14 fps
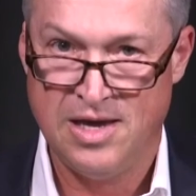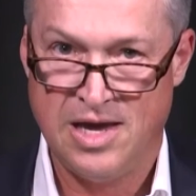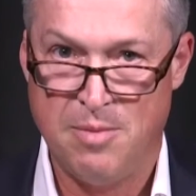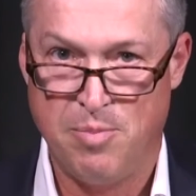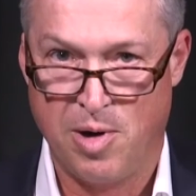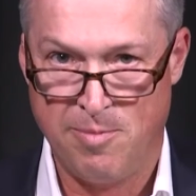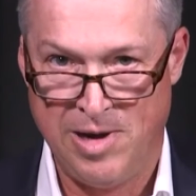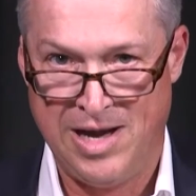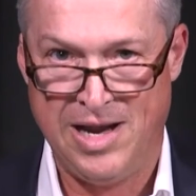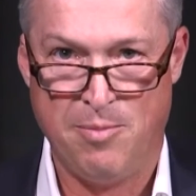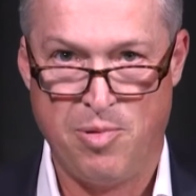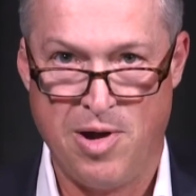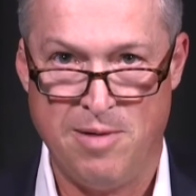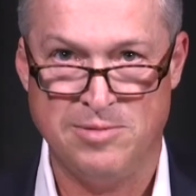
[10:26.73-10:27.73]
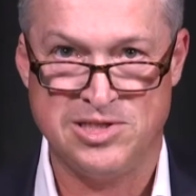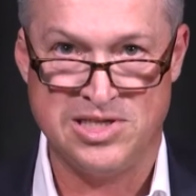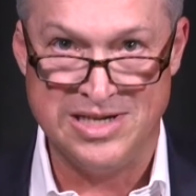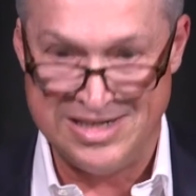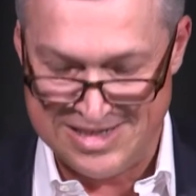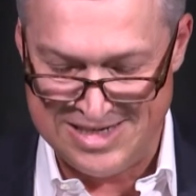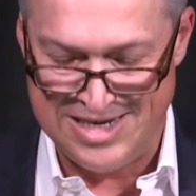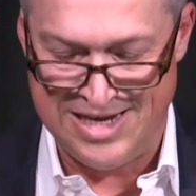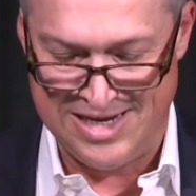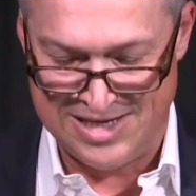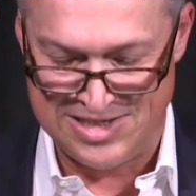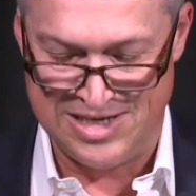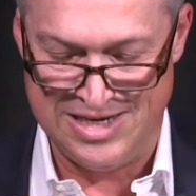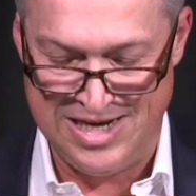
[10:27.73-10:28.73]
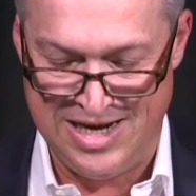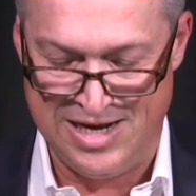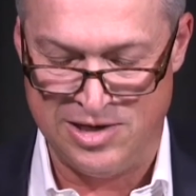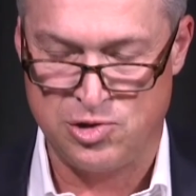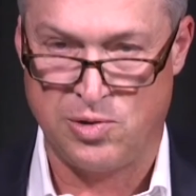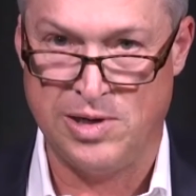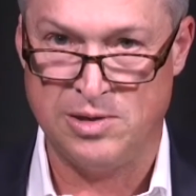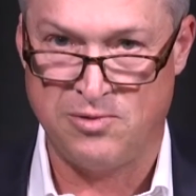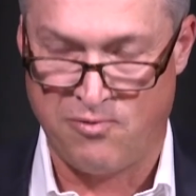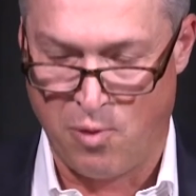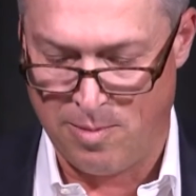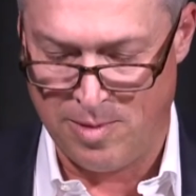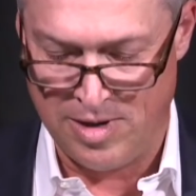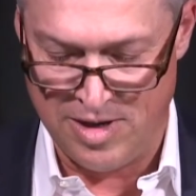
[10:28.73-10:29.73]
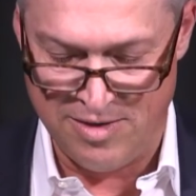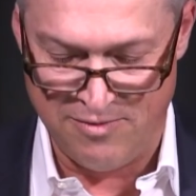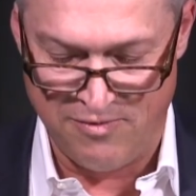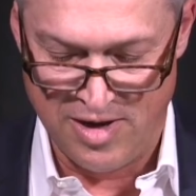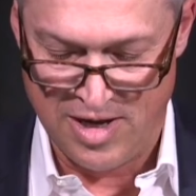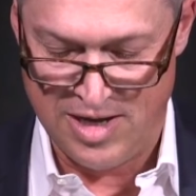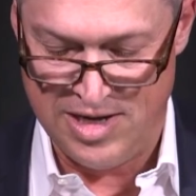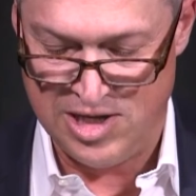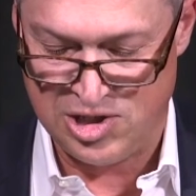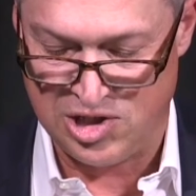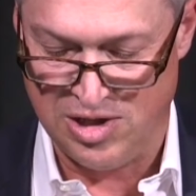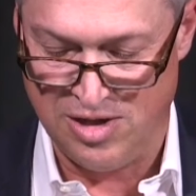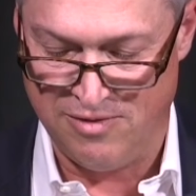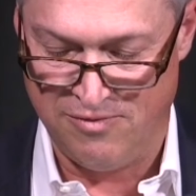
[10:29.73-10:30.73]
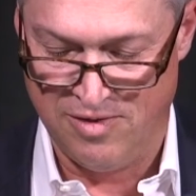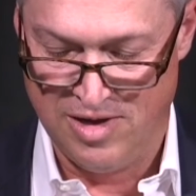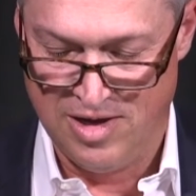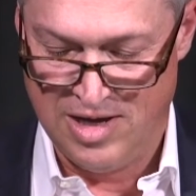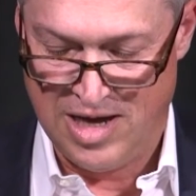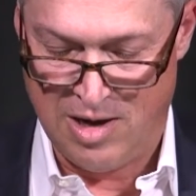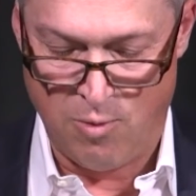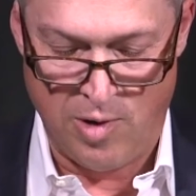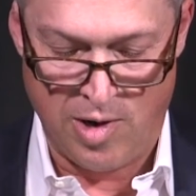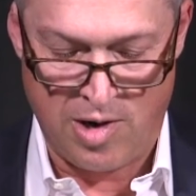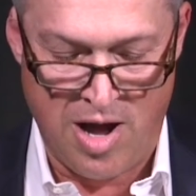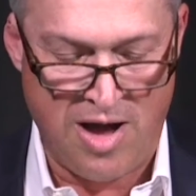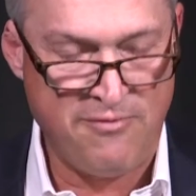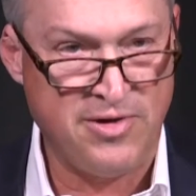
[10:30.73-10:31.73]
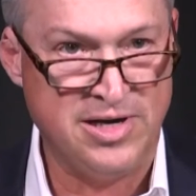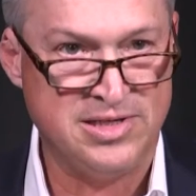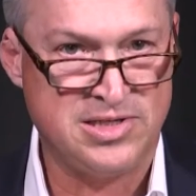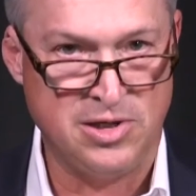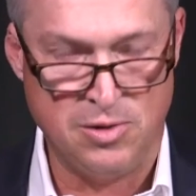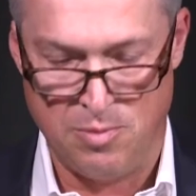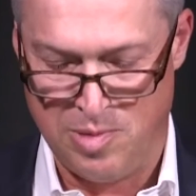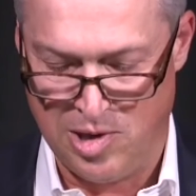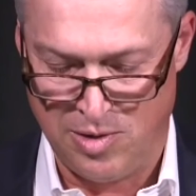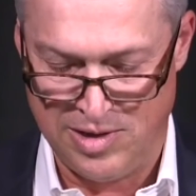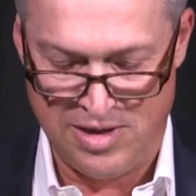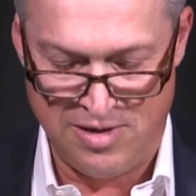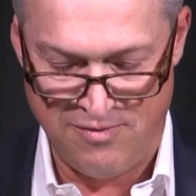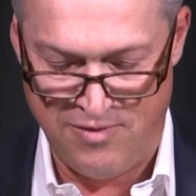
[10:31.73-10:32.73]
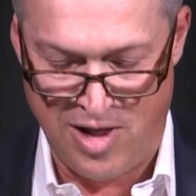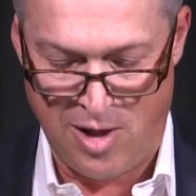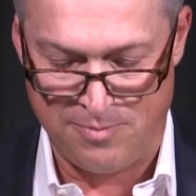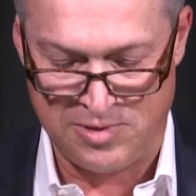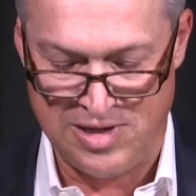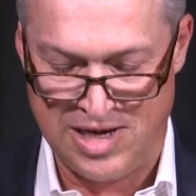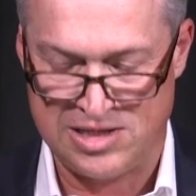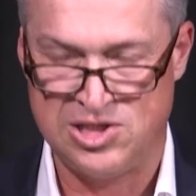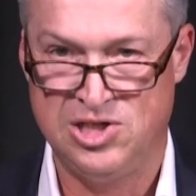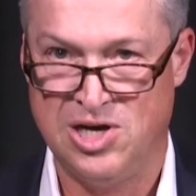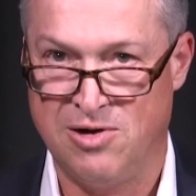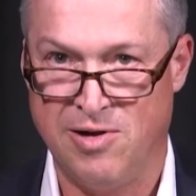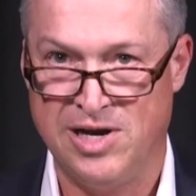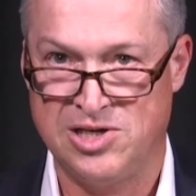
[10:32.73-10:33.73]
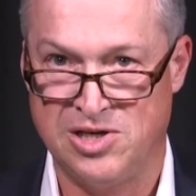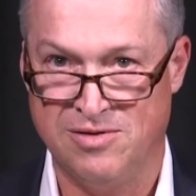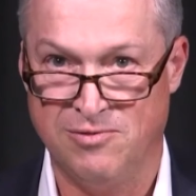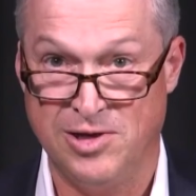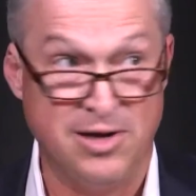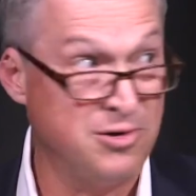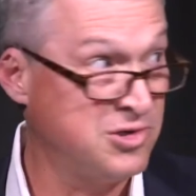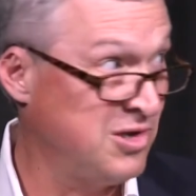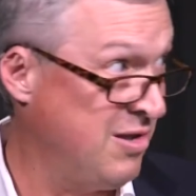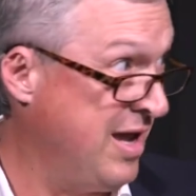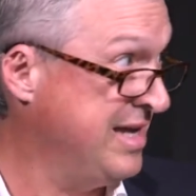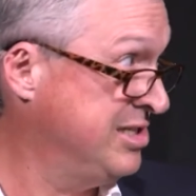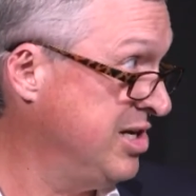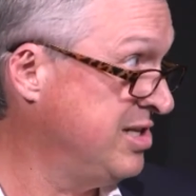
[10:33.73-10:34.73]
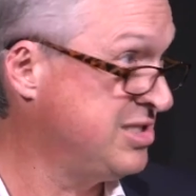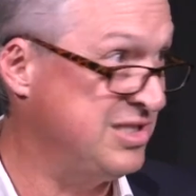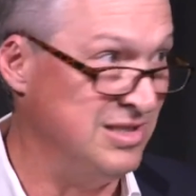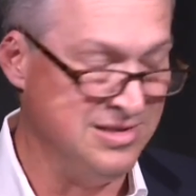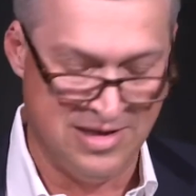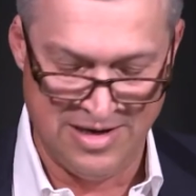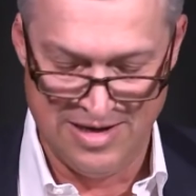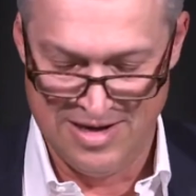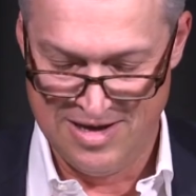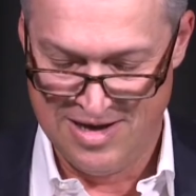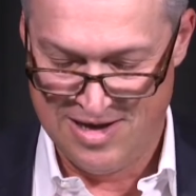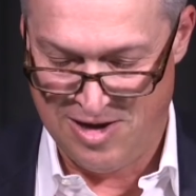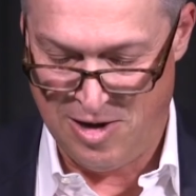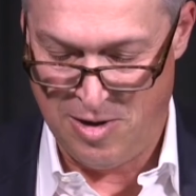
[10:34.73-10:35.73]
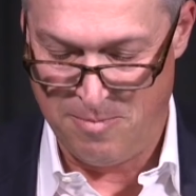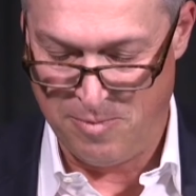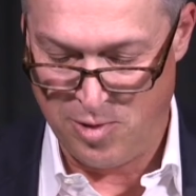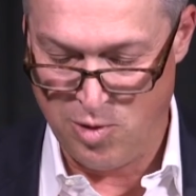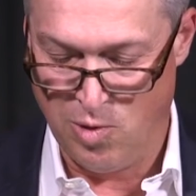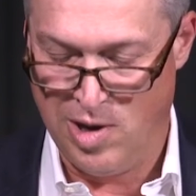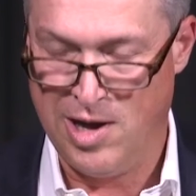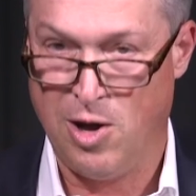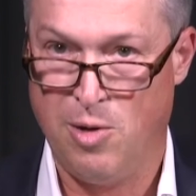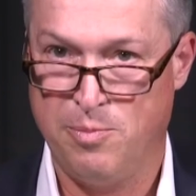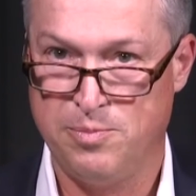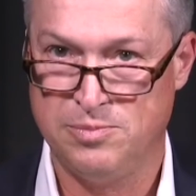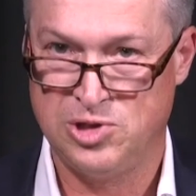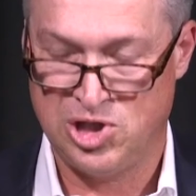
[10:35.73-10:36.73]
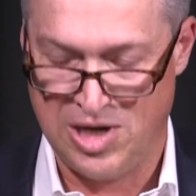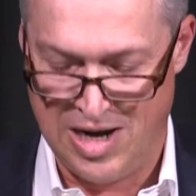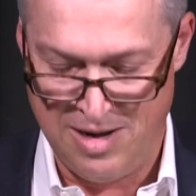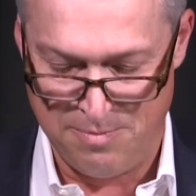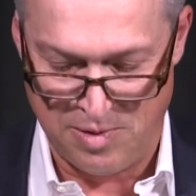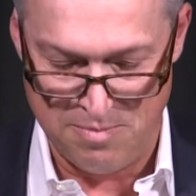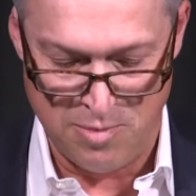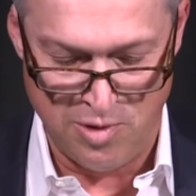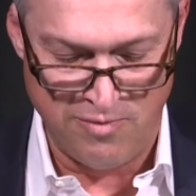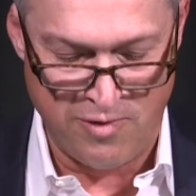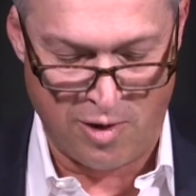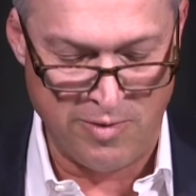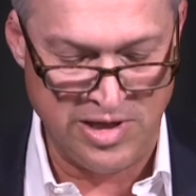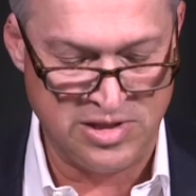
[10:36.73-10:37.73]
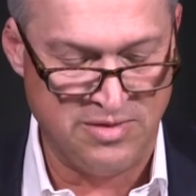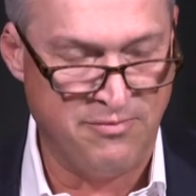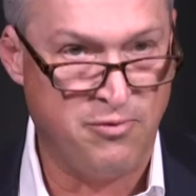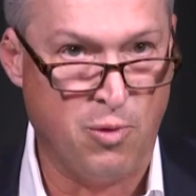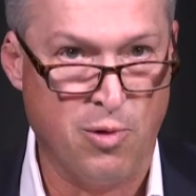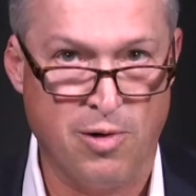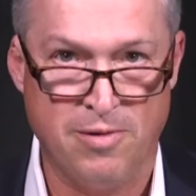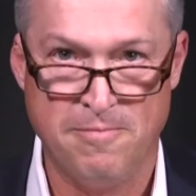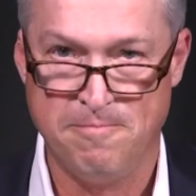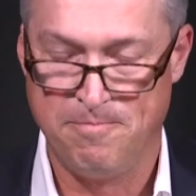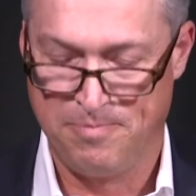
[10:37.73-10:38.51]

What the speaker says: And Birmingham Promise is indeed a transformative initiative, and we are confident in the ability to develop the next generation of leaders like Justin, who will help shape and move our region forward.